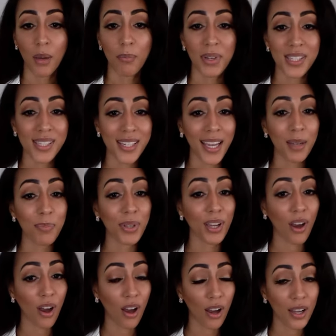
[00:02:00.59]
but stayed
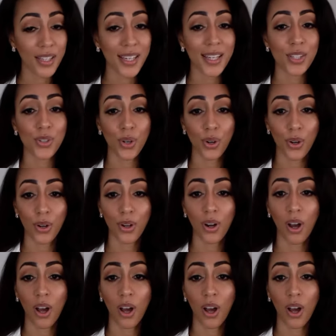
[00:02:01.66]
beyond his or her